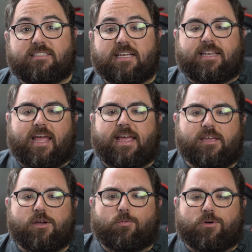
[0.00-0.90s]
and
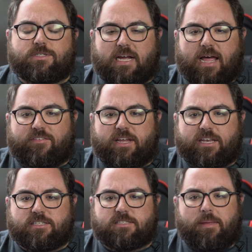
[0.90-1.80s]
today we're diving
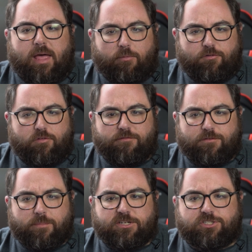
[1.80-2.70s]
into some helpful
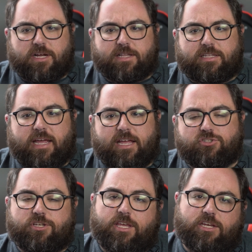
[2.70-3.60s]
information on the
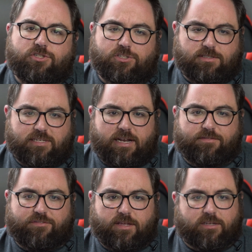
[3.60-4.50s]
education
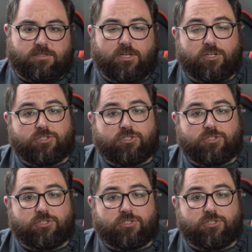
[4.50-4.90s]
side of things,